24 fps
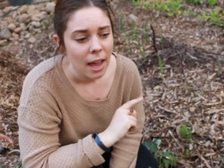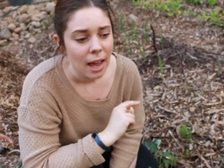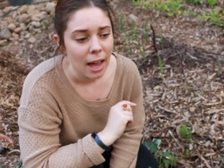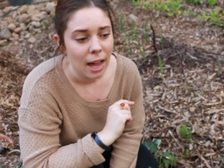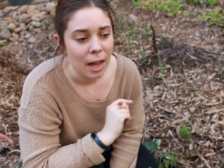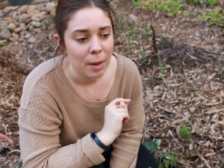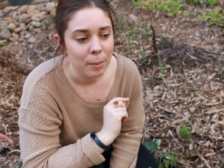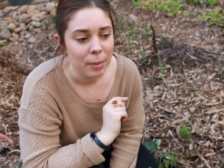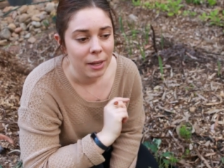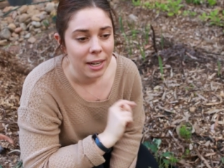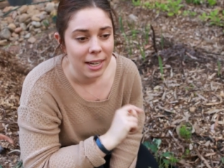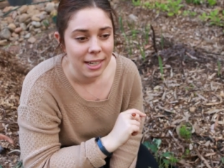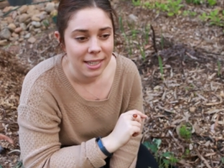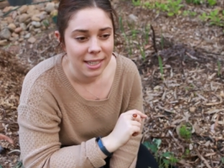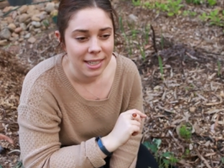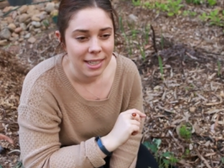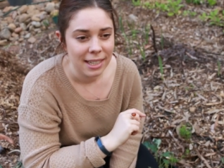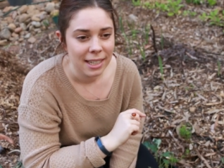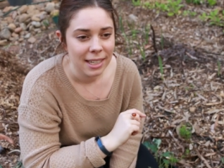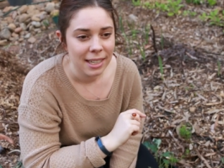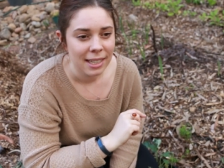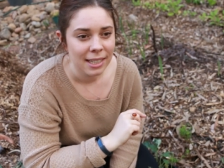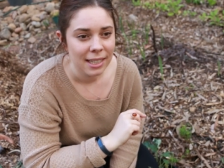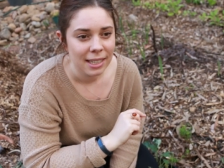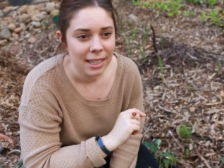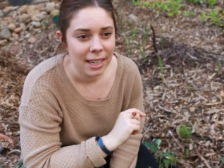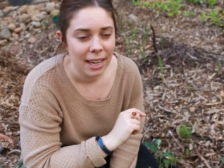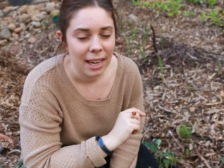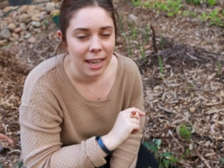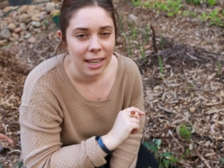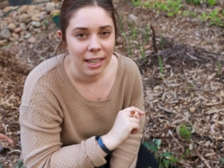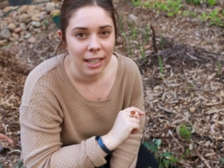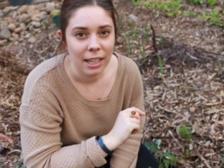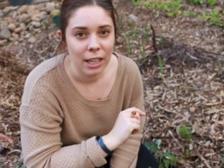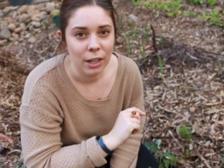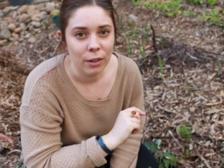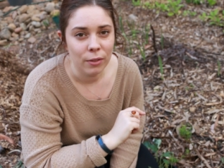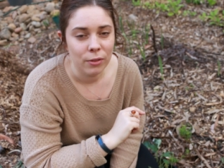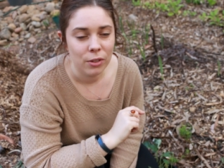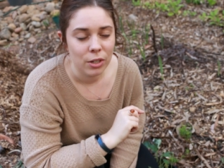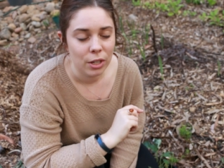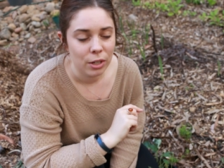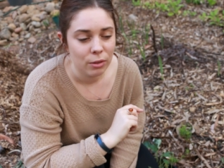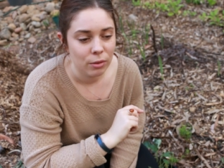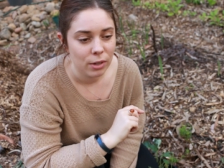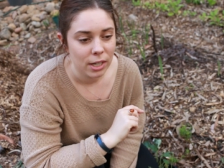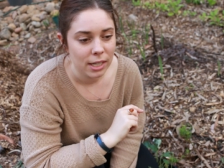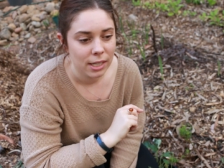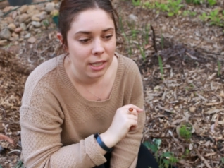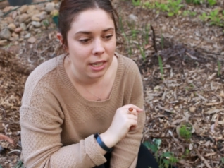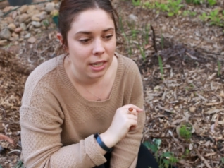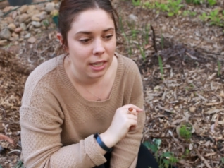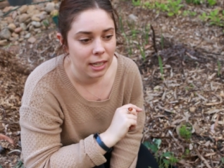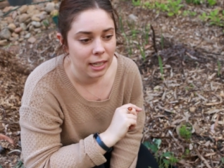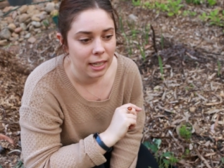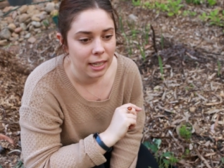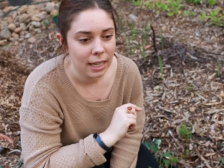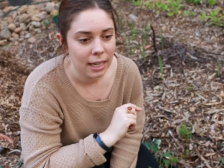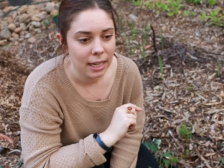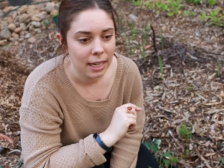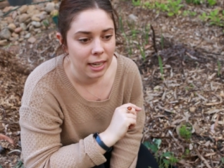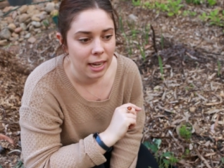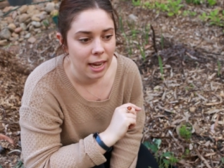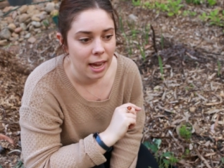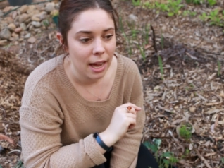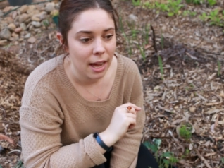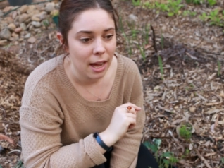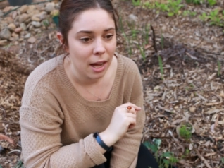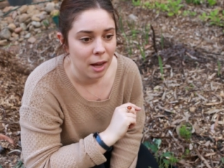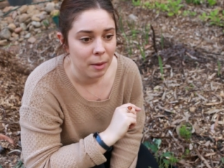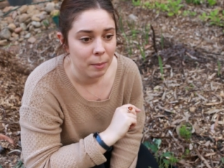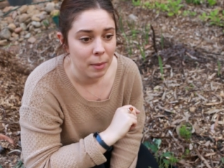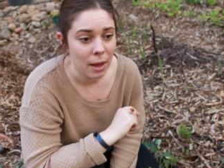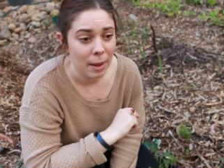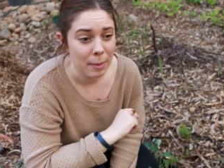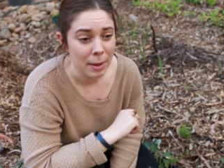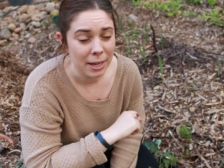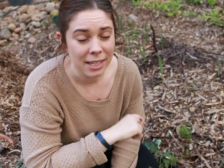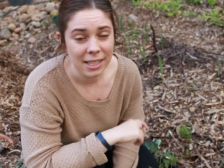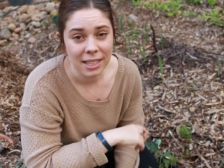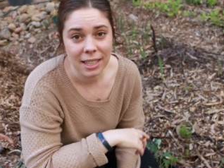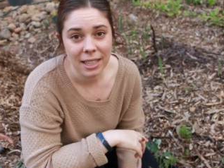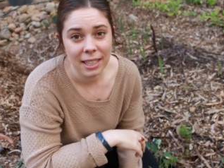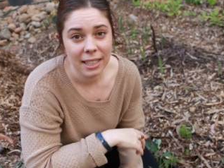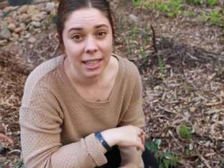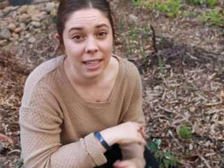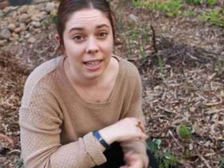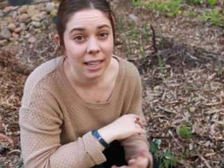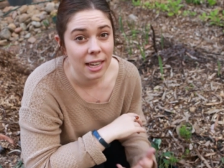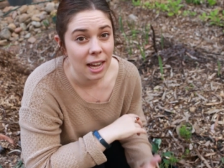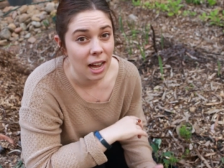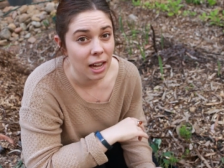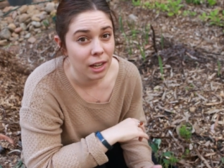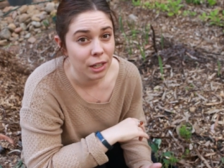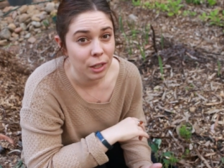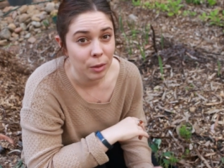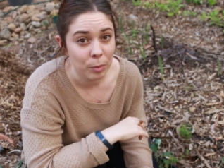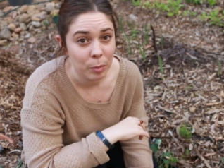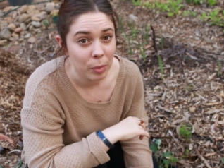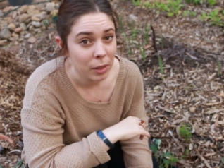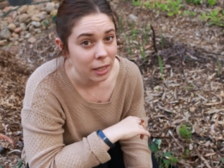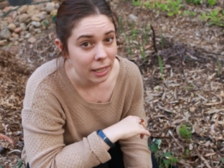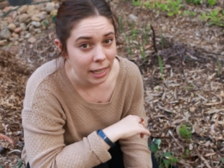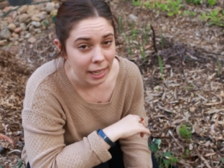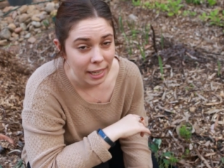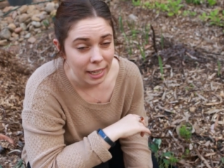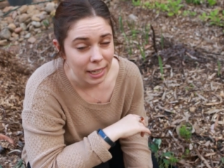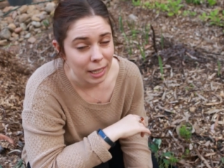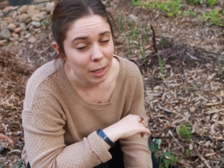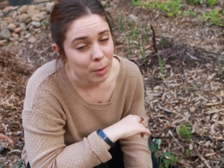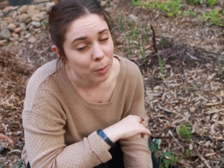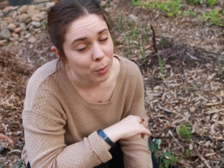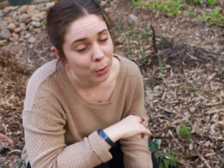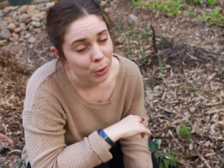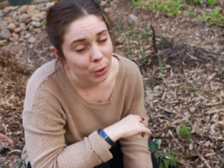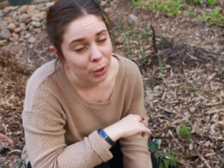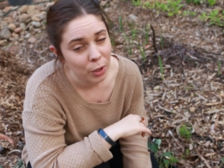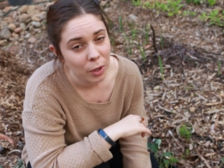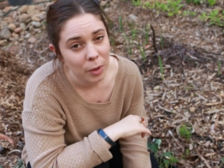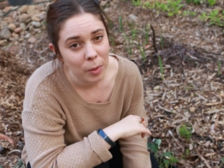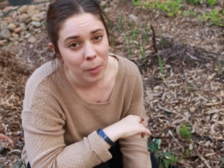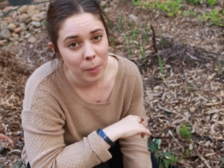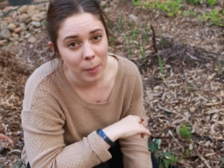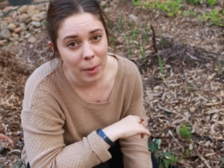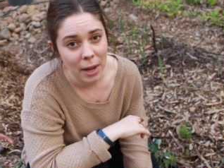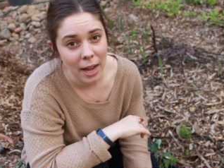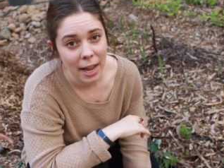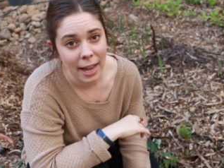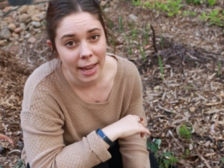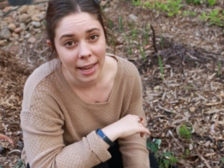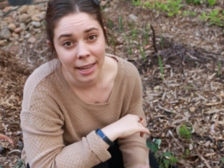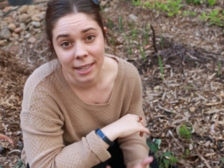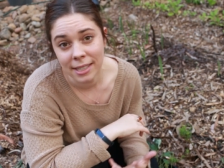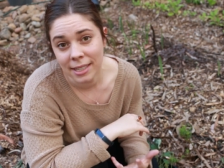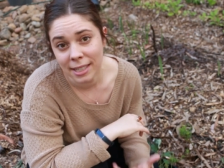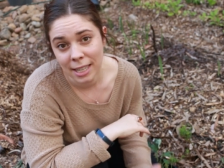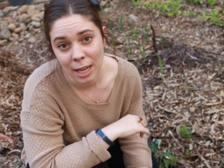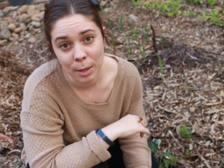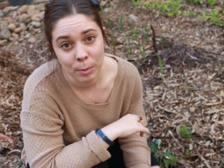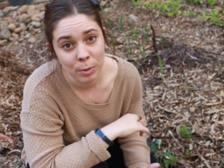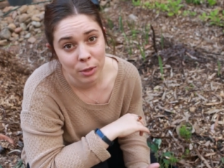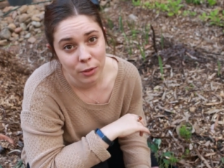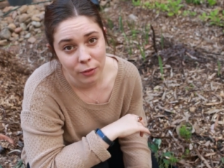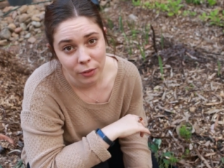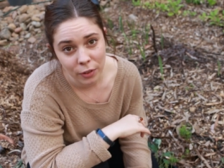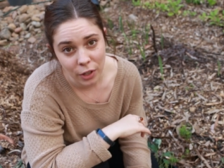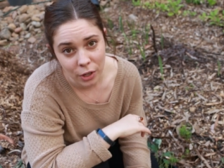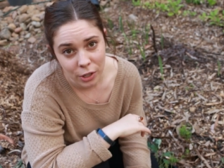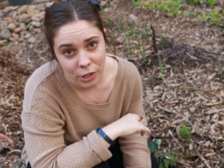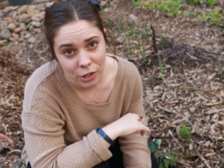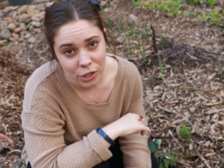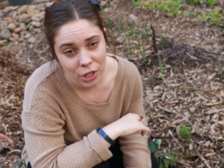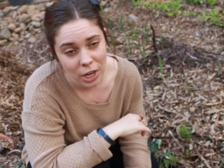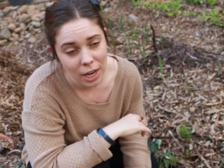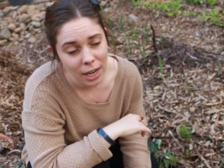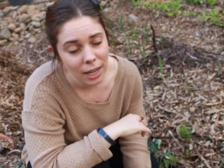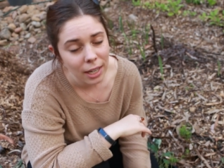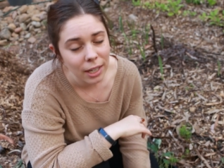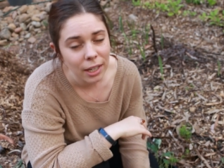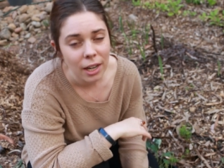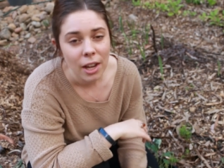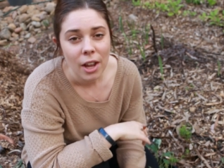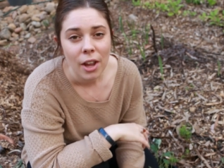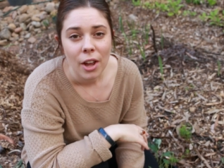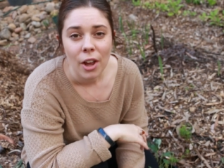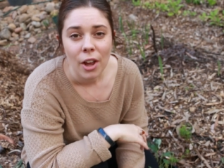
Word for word: um, but I did get gifted recently um, basically a garden planning book by Deb's Flowchart